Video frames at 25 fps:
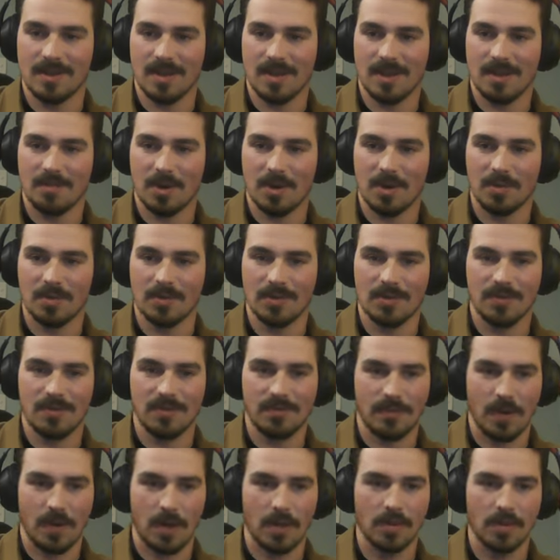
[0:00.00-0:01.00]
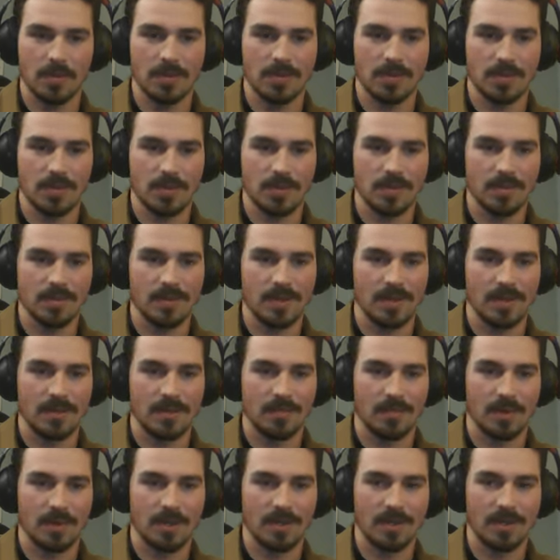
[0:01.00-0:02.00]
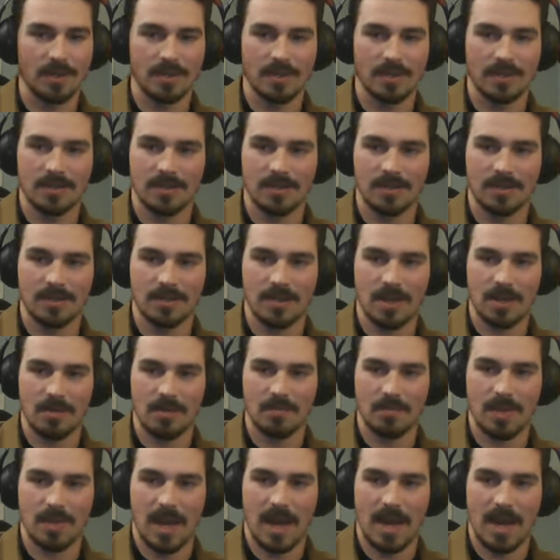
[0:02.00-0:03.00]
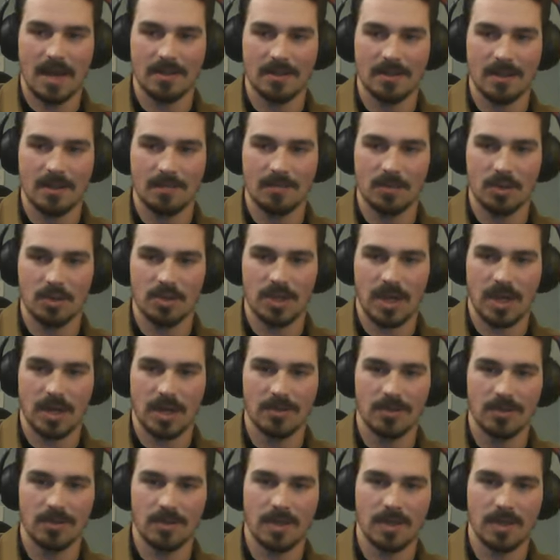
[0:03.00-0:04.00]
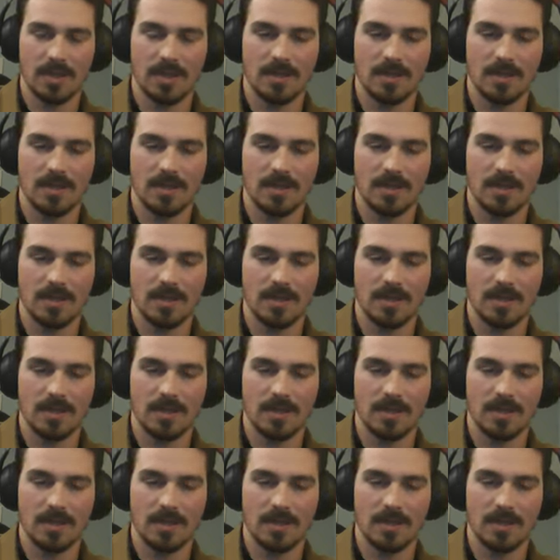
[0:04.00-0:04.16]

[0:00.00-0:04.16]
they both followed suit and went the same path, same trajectory.